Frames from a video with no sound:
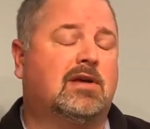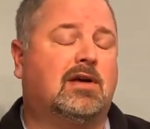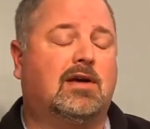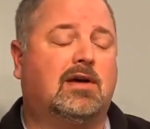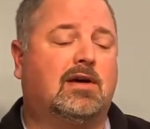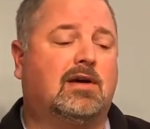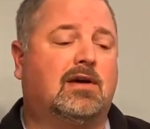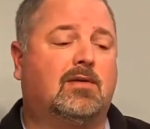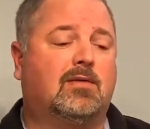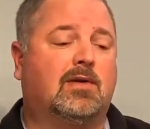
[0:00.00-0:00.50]

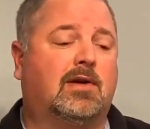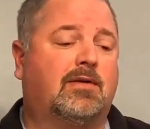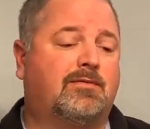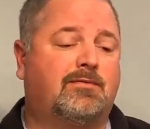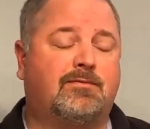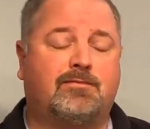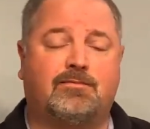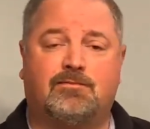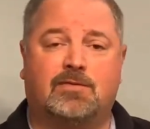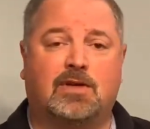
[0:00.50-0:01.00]
I've
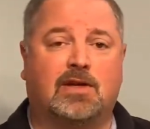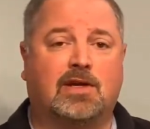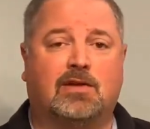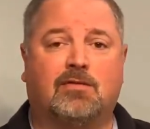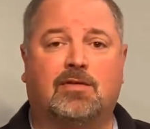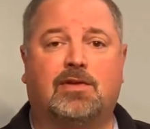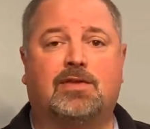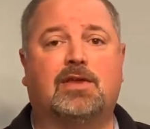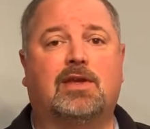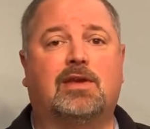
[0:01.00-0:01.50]
done
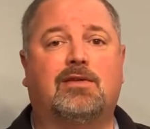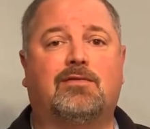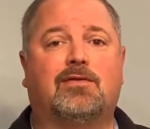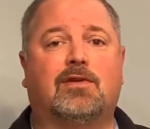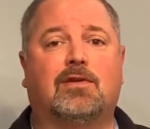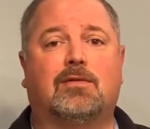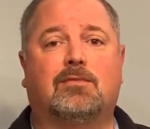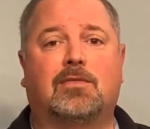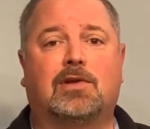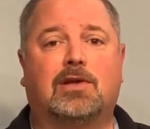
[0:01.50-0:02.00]
everything
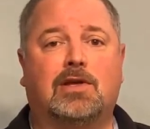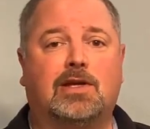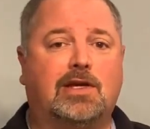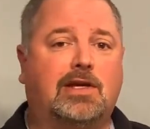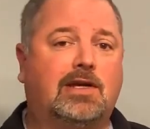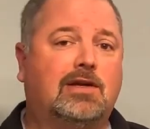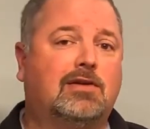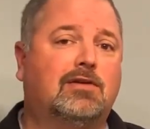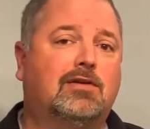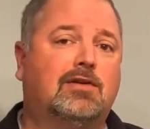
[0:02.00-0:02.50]
from
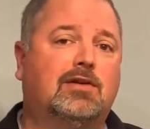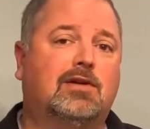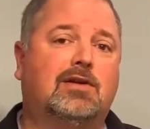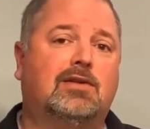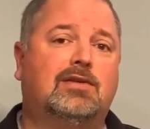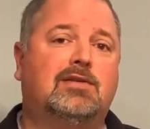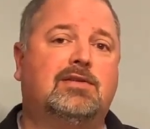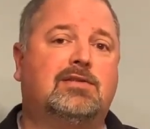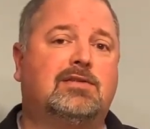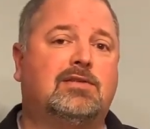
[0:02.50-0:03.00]
cleaning
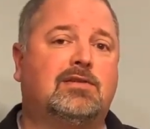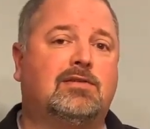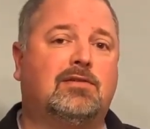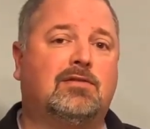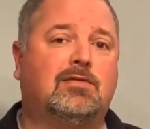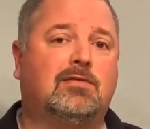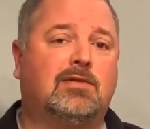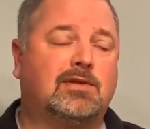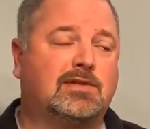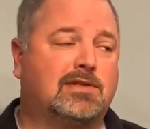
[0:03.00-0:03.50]
hoods to
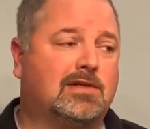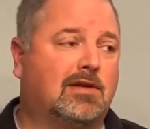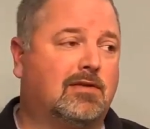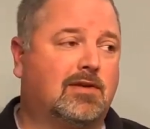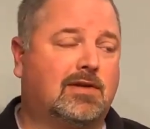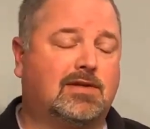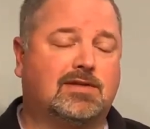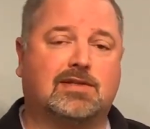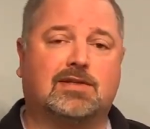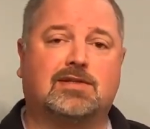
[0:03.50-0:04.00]

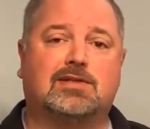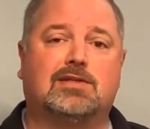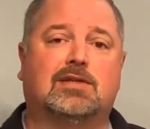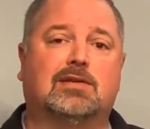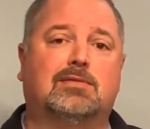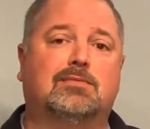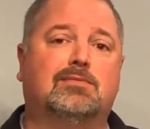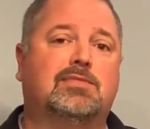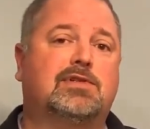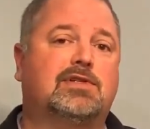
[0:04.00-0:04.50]
installing
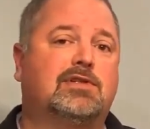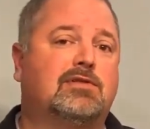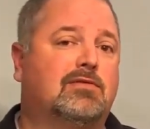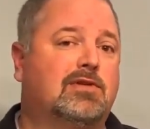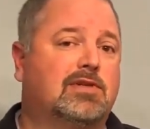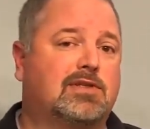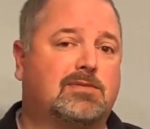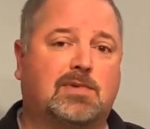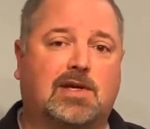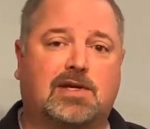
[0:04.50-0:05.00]
systems to
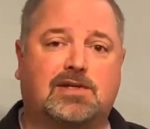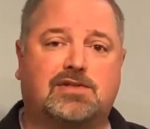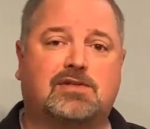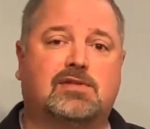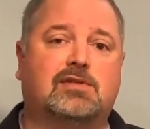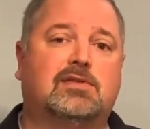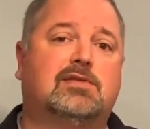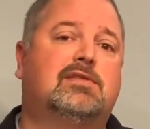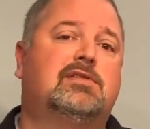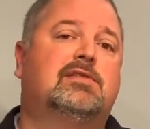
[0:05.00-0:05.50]

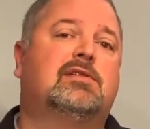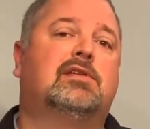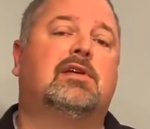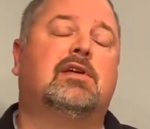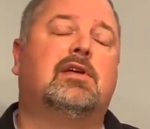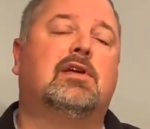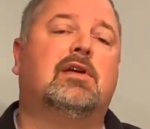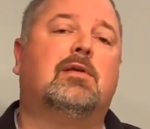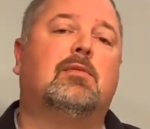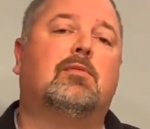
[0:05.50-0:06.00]
inspections,
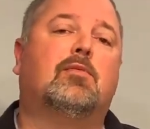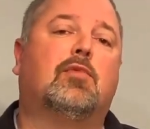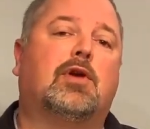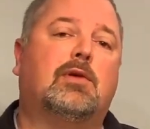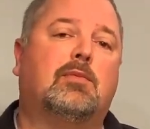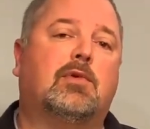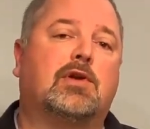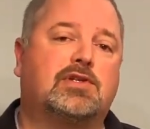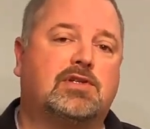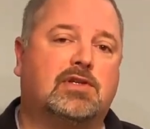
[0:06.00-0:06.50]
pretty
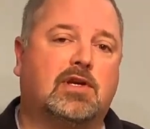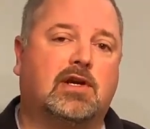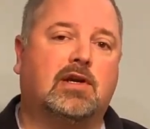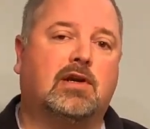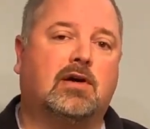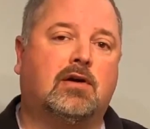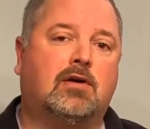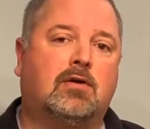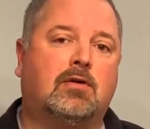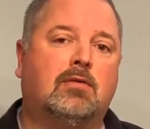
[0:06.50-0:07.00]
much done it
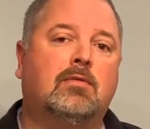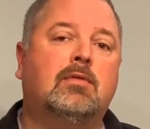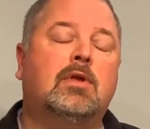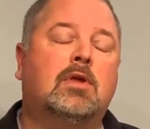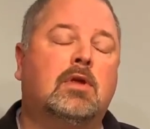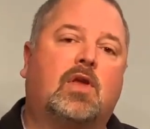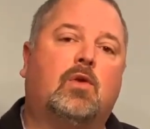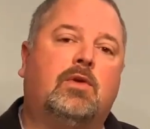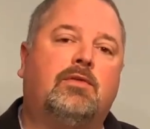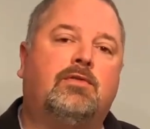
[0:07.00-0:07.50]
all.
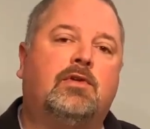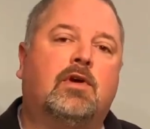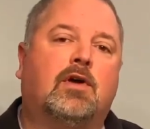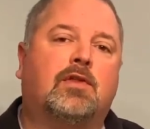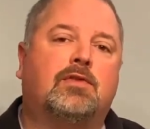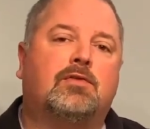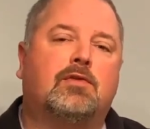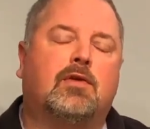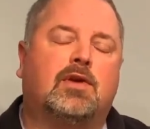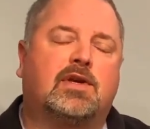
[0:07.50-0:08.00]
We've
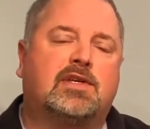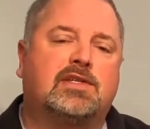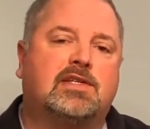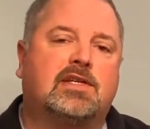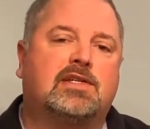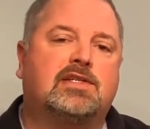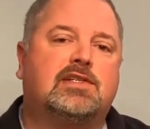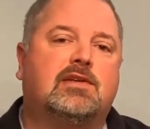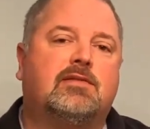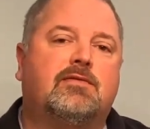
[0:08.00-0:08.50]
gone through
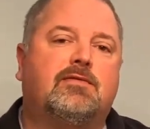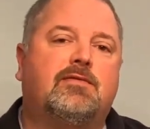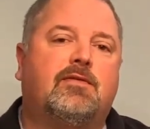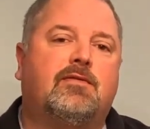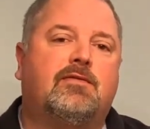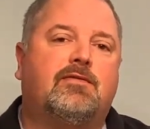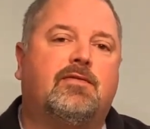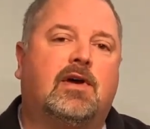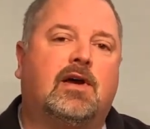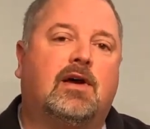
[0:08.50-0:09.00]
extensive
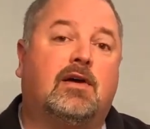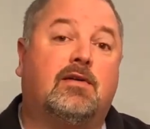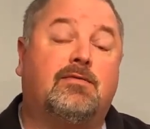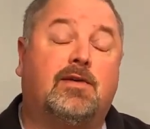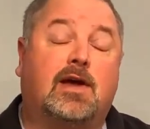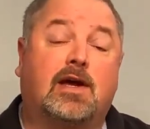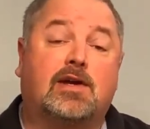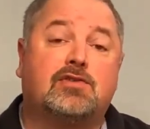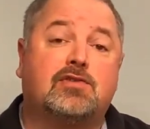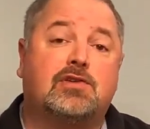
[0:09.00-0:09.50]

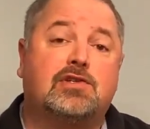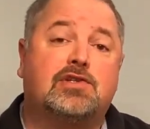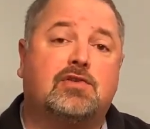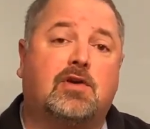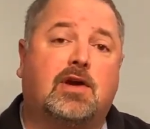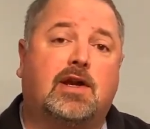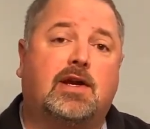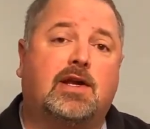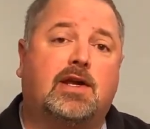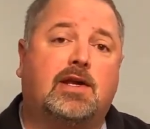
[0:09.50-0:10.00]
factory
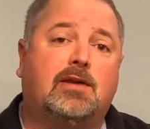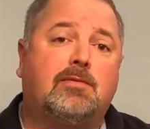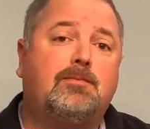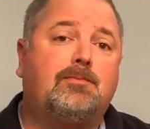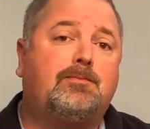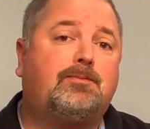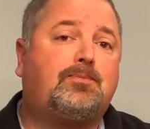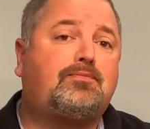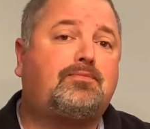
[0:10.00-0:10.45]
training.